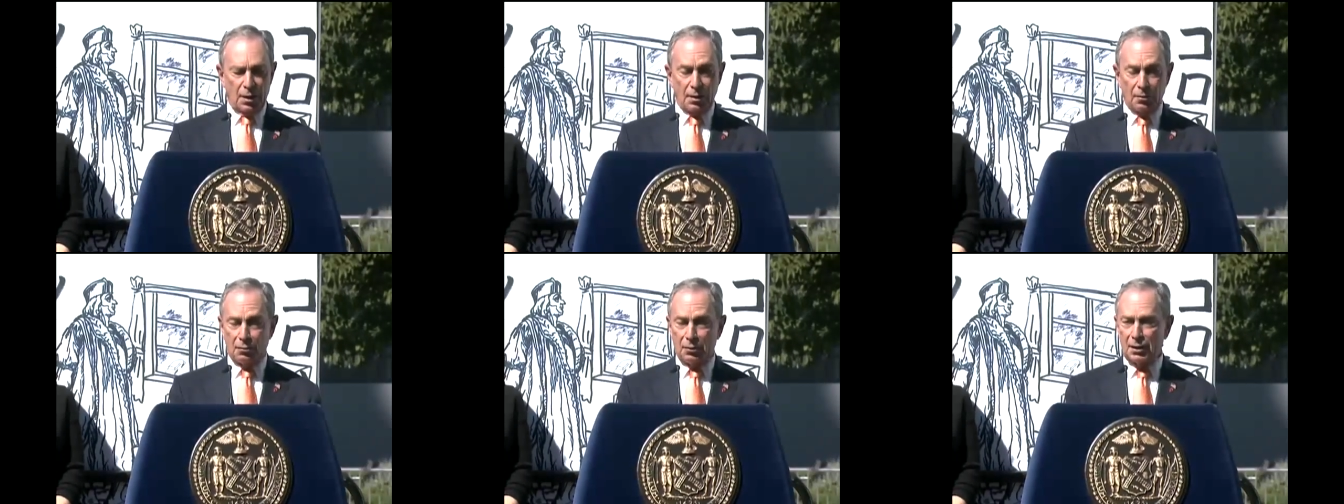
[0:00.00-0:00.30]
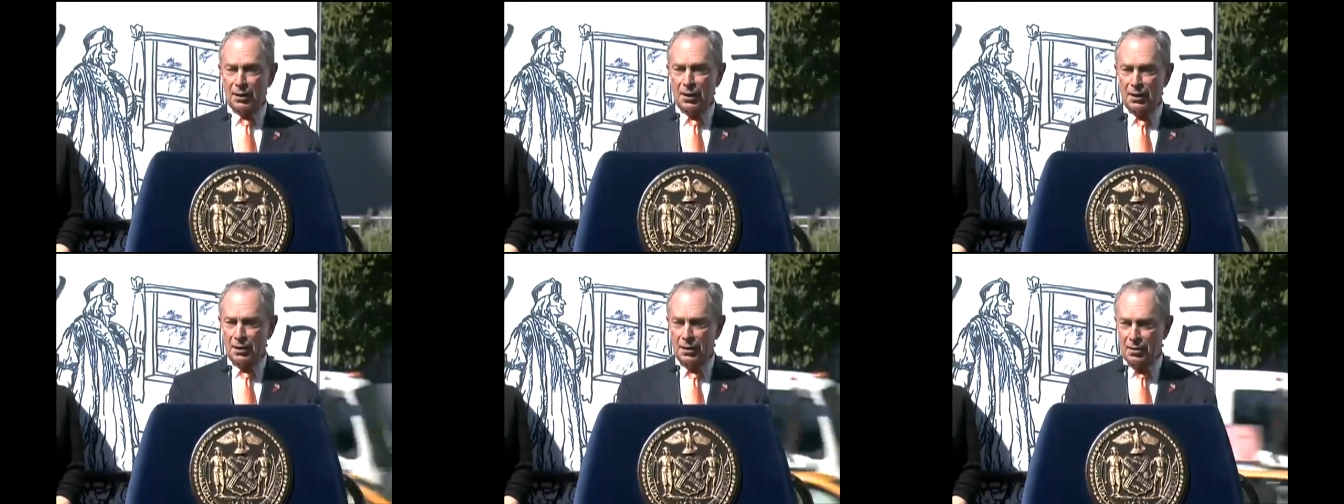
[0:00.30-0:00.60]
the
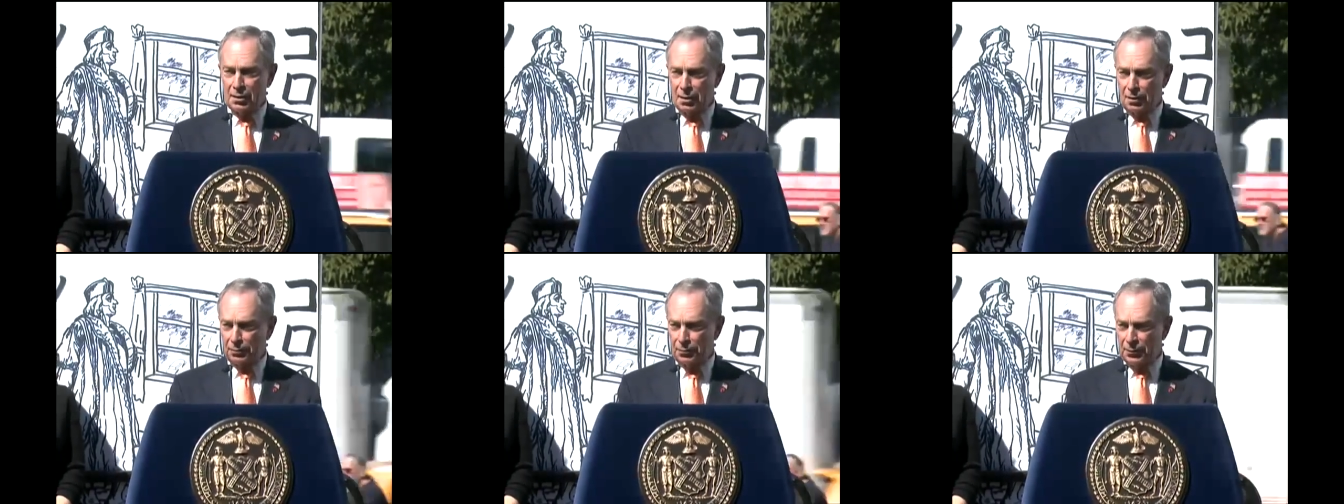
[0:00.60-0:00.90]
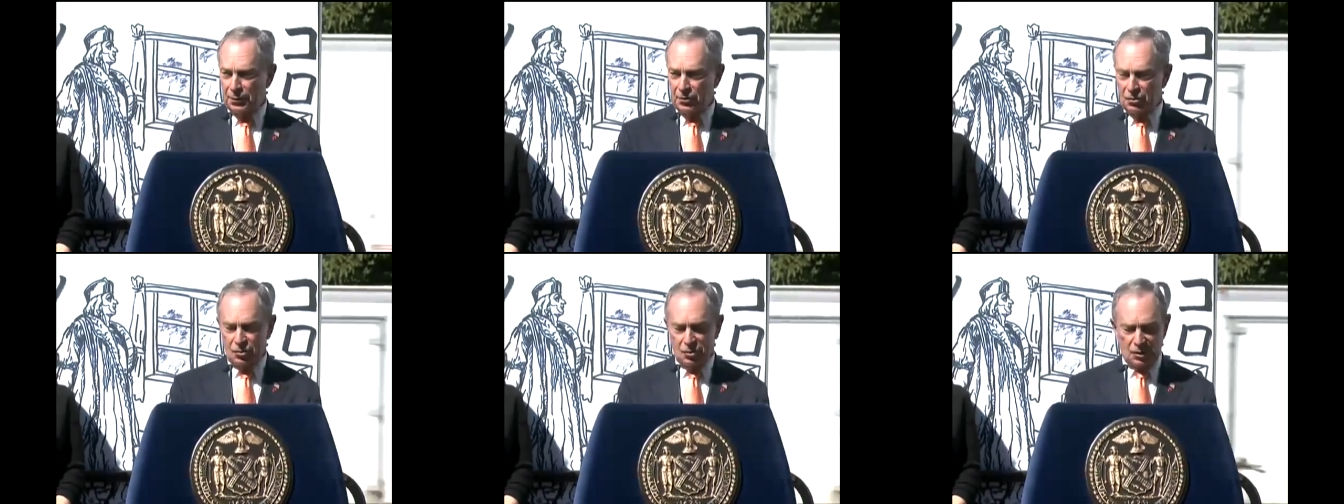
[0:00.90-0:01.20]
related
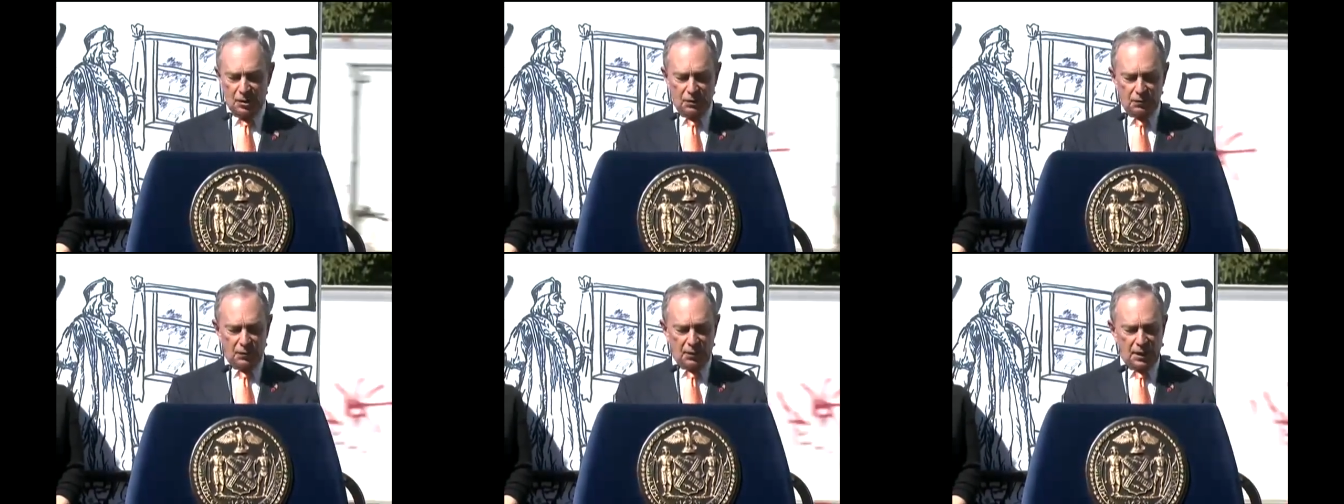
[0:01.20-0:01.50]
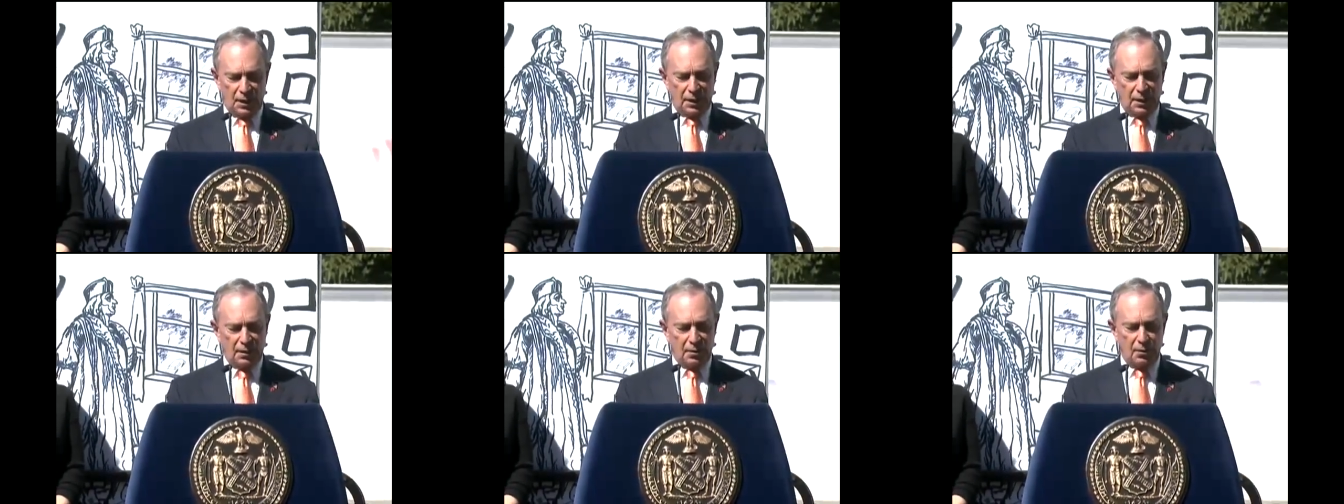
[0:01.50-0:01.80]
companies, Steve,
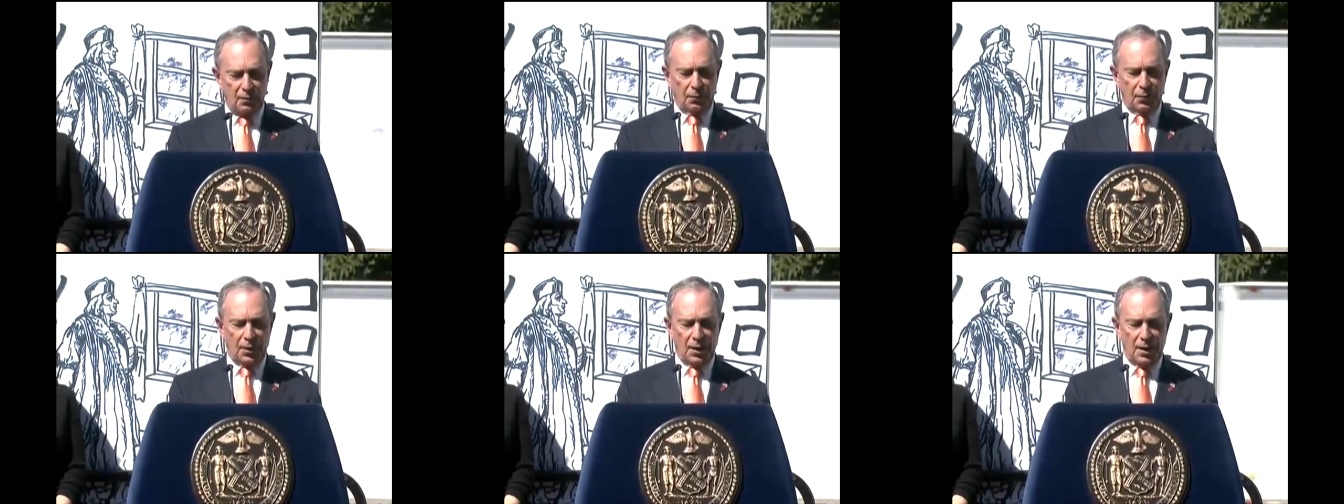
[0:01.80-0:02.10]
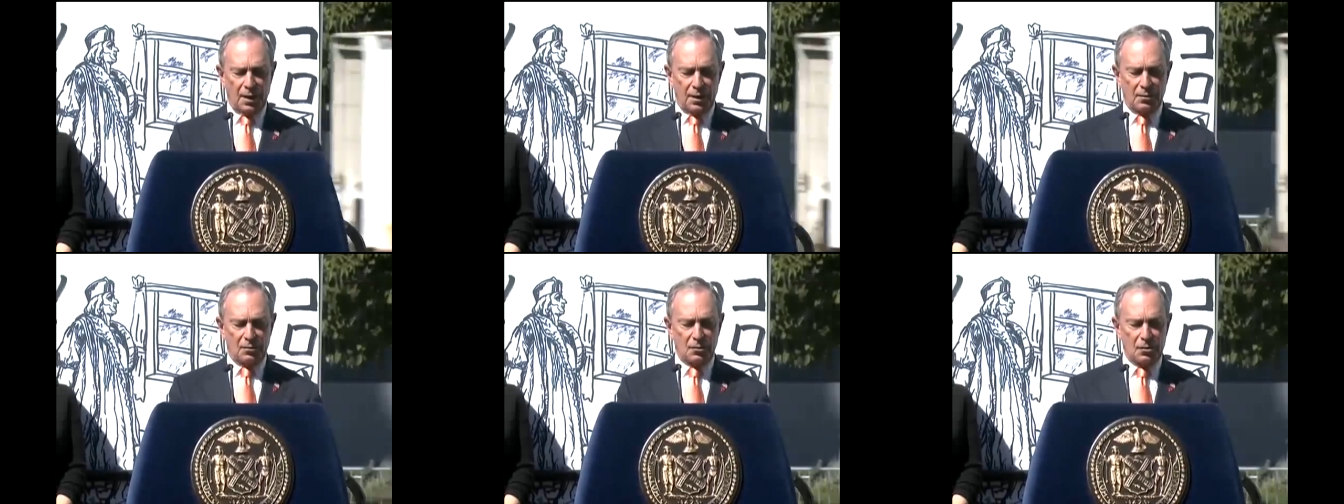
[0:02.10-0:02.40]
thank you,
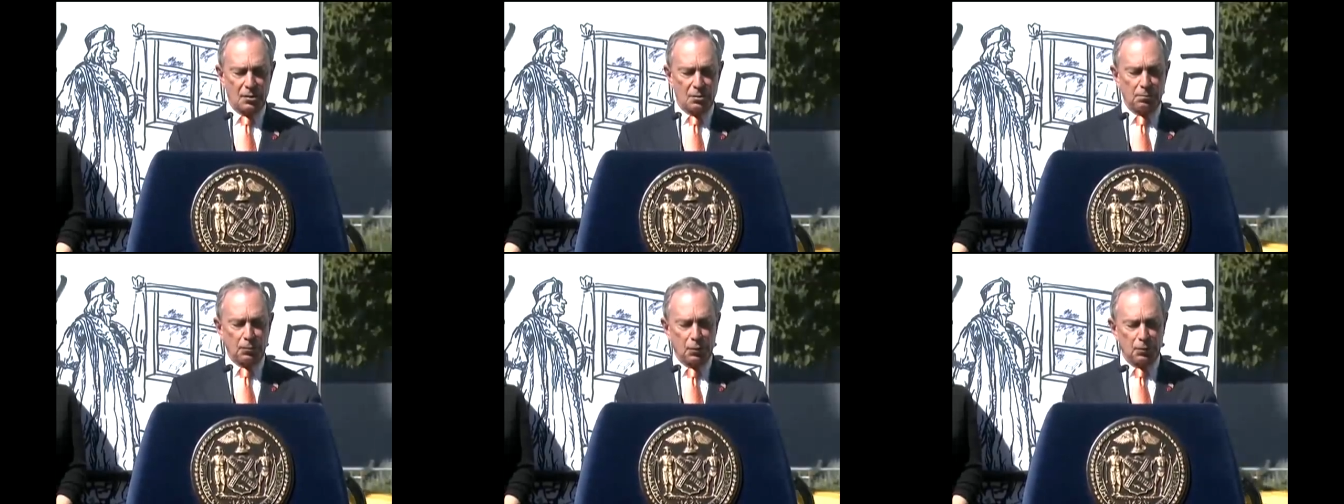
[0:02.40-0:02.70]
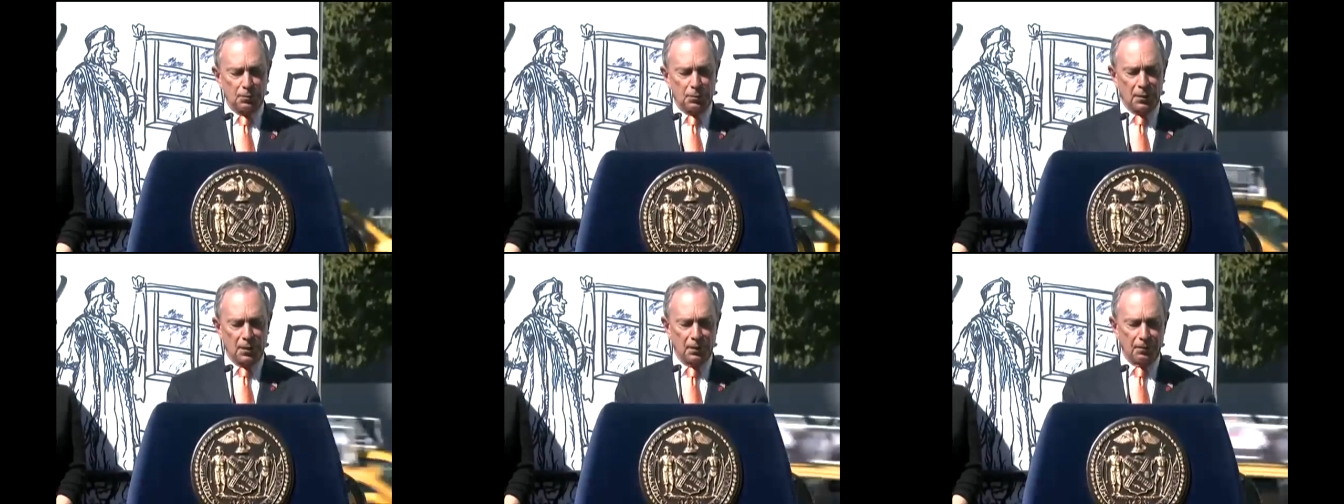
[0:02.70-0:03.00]
and
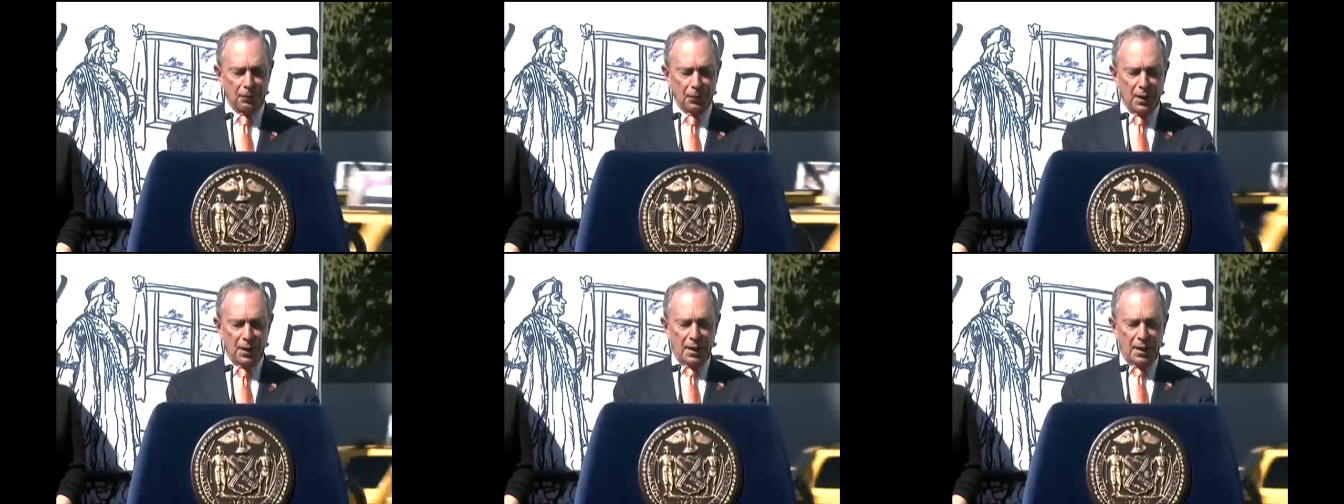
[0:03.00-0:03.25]
Bloomberg.